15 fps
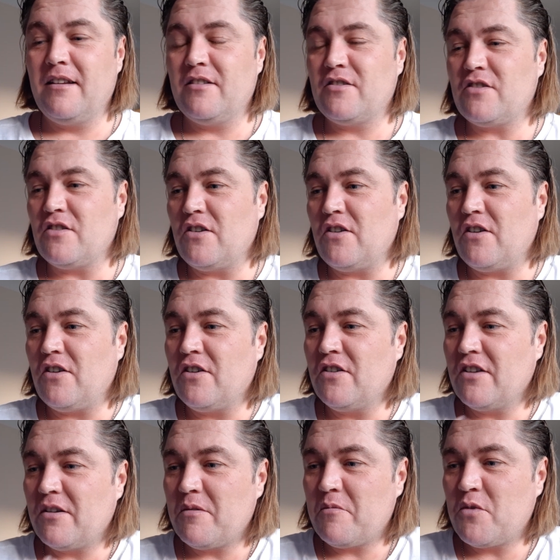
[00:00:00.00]
so
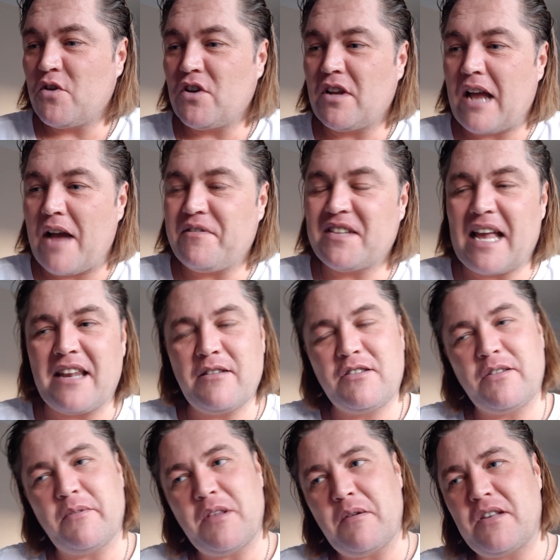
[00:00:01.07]
we're gonna i've sent it
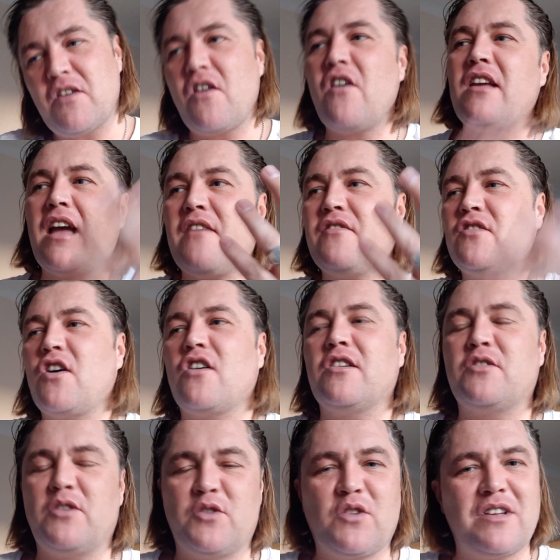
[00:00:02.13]
to him he said oh yeah i've got it
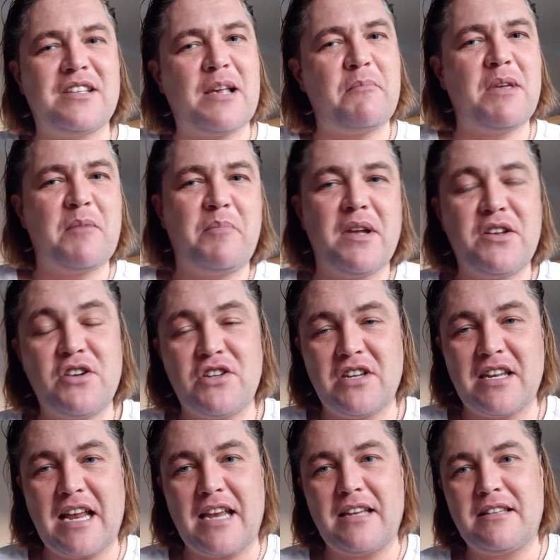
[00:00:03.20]
so he's gonna send me a picture
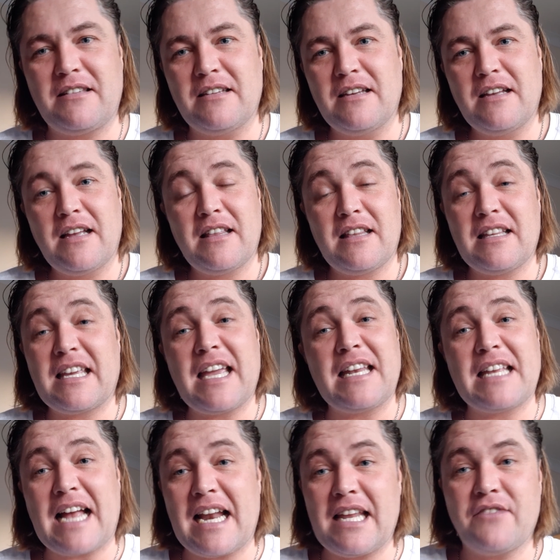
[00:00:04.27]
tonight the kid
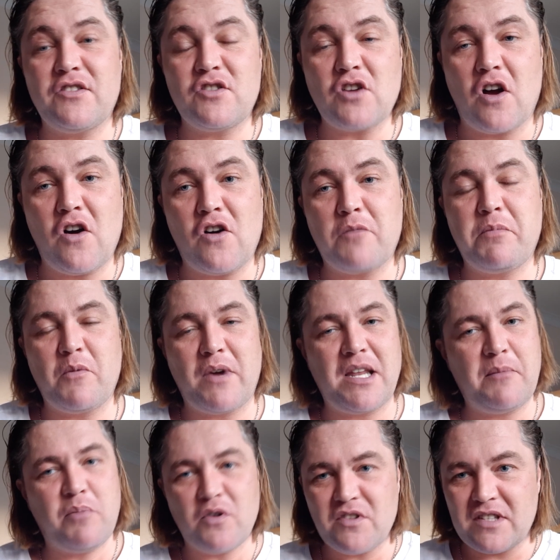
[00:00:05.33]
can't even talk but when he
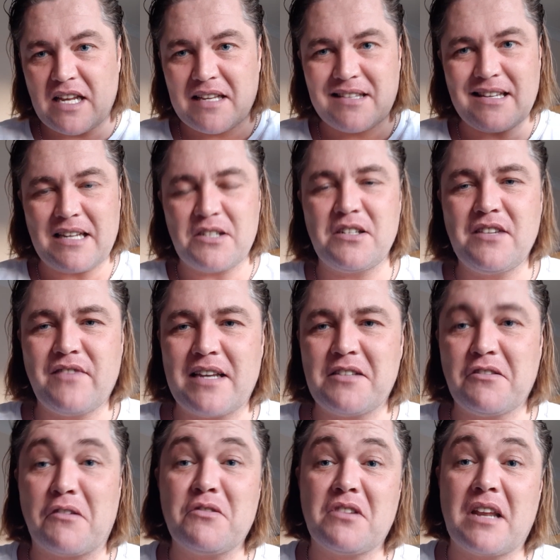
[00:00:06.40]
puts that slazenger
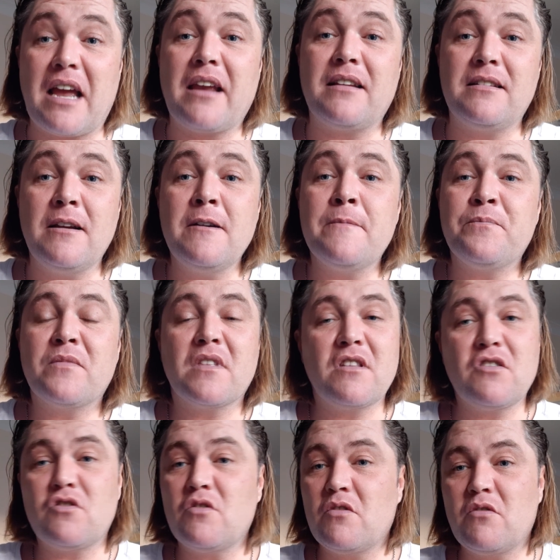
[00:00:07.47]
vest on tonight
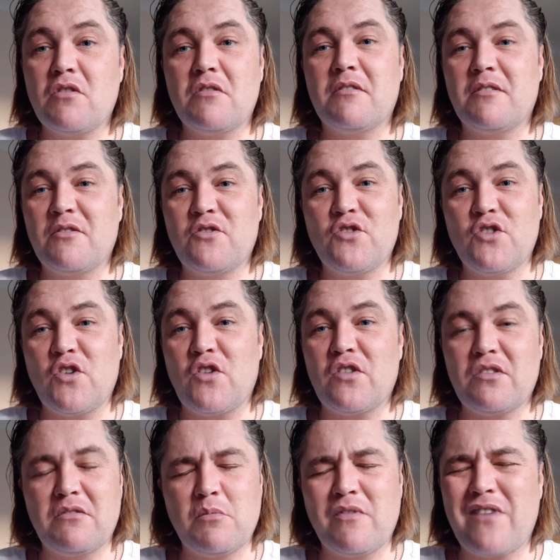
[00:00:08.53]
there's there, you
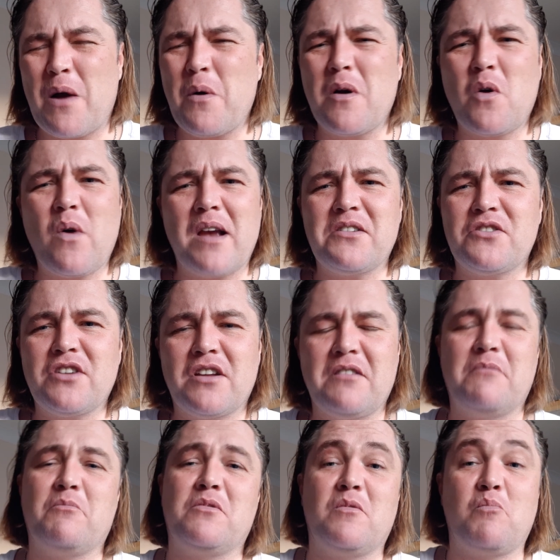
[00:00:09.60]
know without a
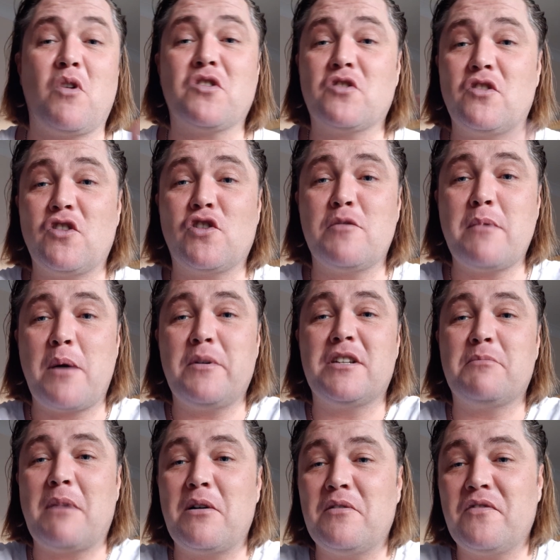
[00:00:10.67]
question what's going to come out his
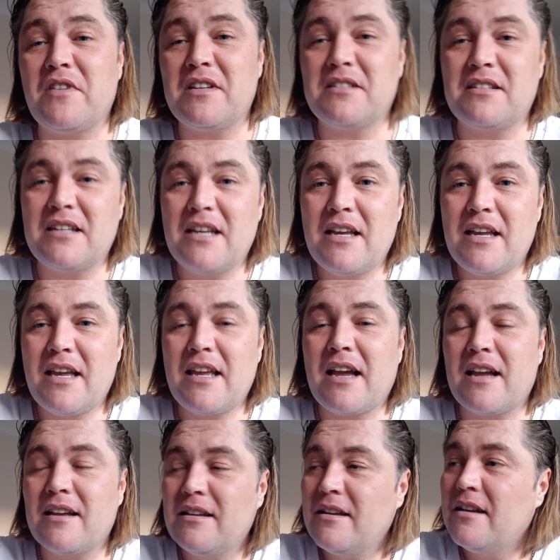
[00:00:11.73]
mouth is yeah